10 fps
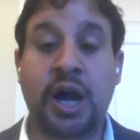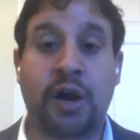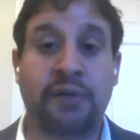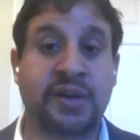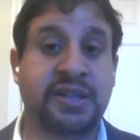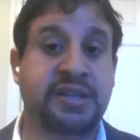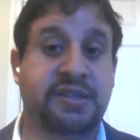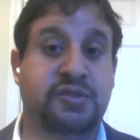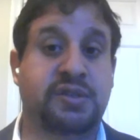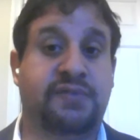However, I think
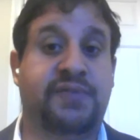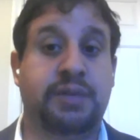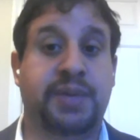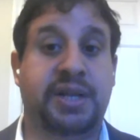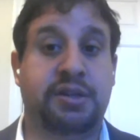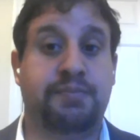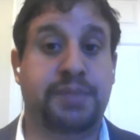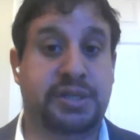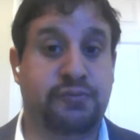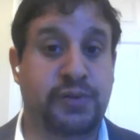this is a fundamental
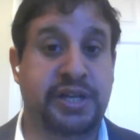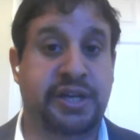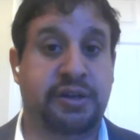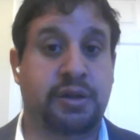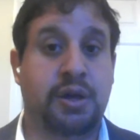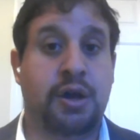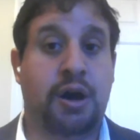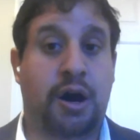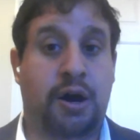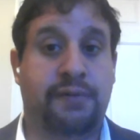misreading
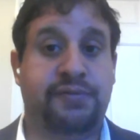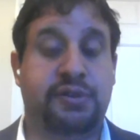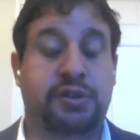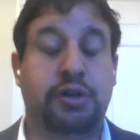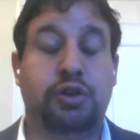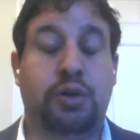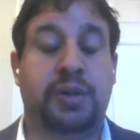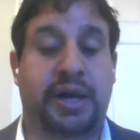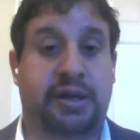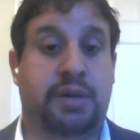of the
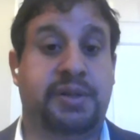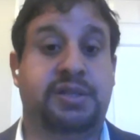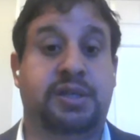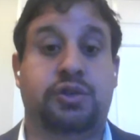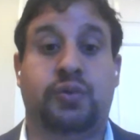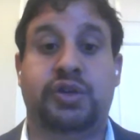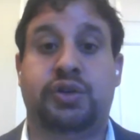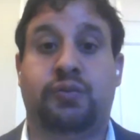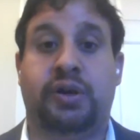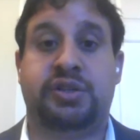global economic
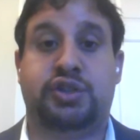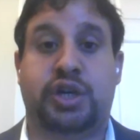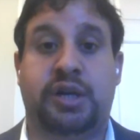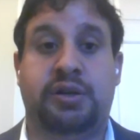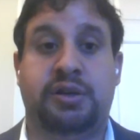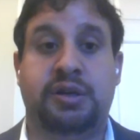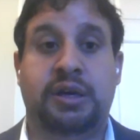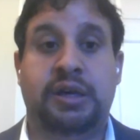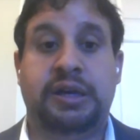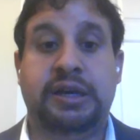situation, whereas China
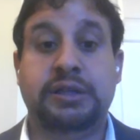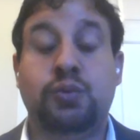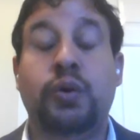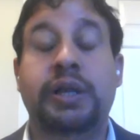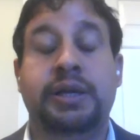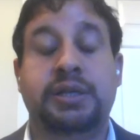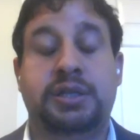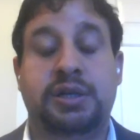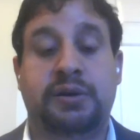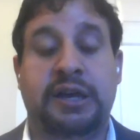is
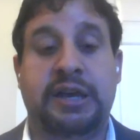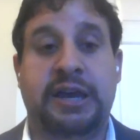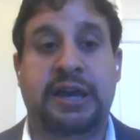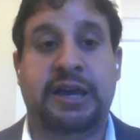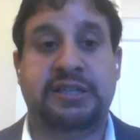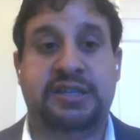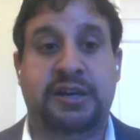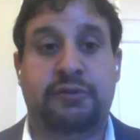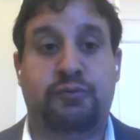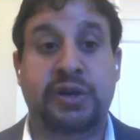willing to
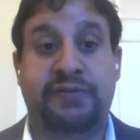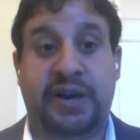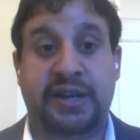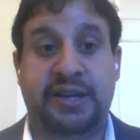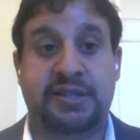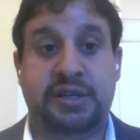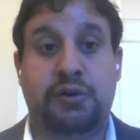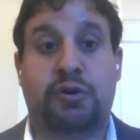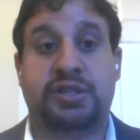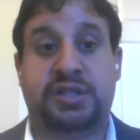extend
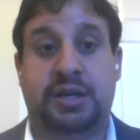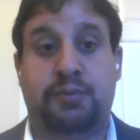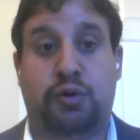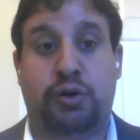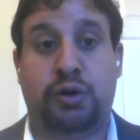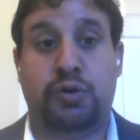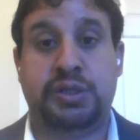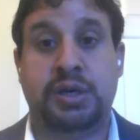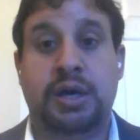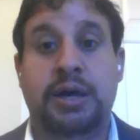refinancing or extend more
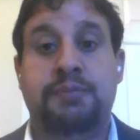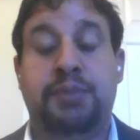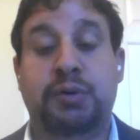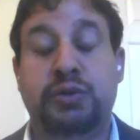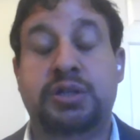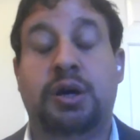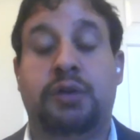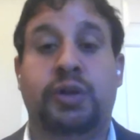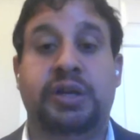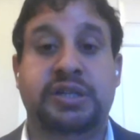loans, but was
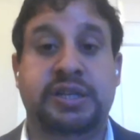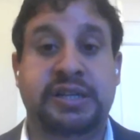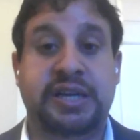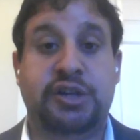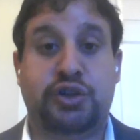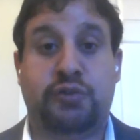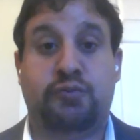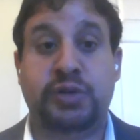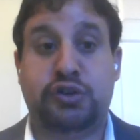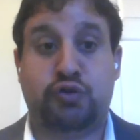not willing to engage in a
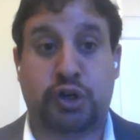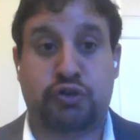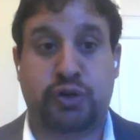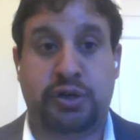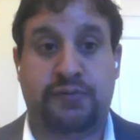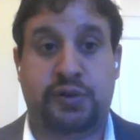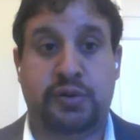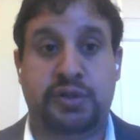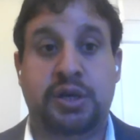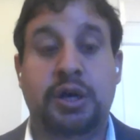restructuring of
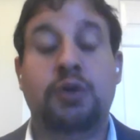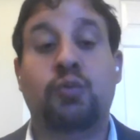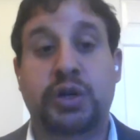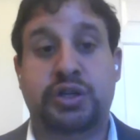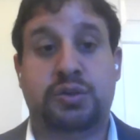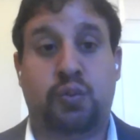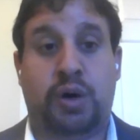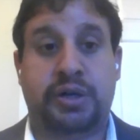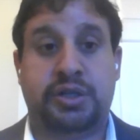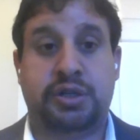loans, which is
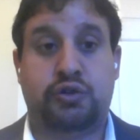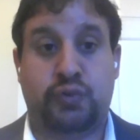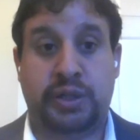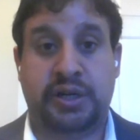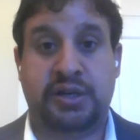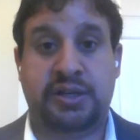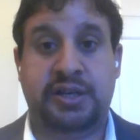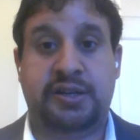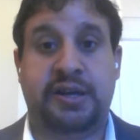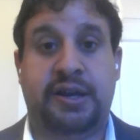what Sri Lanka
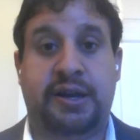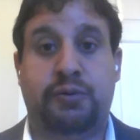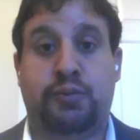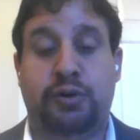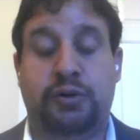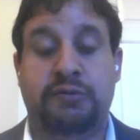needed. And I would